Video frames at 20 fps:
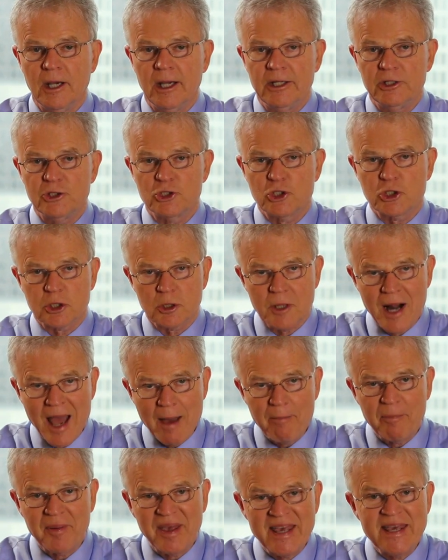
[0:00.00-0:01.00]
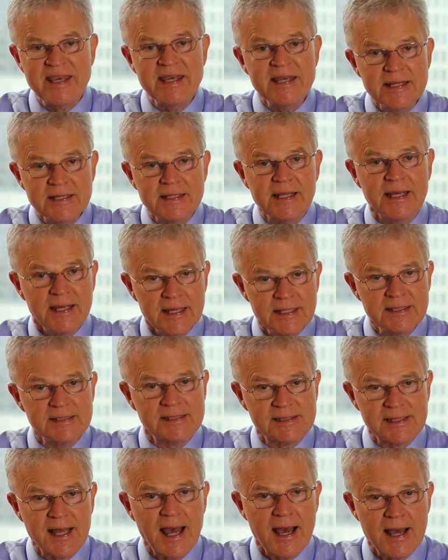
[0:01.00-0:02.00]
and trap heat
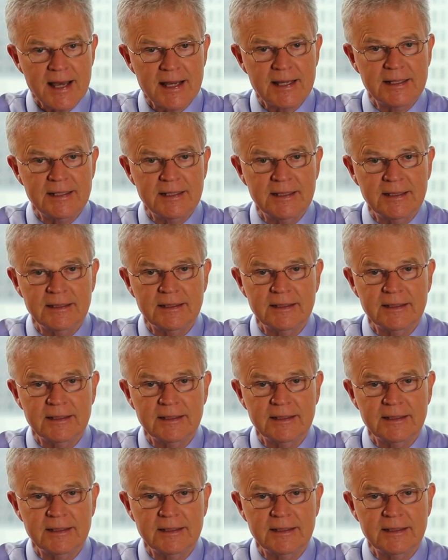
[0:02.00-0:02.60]
inside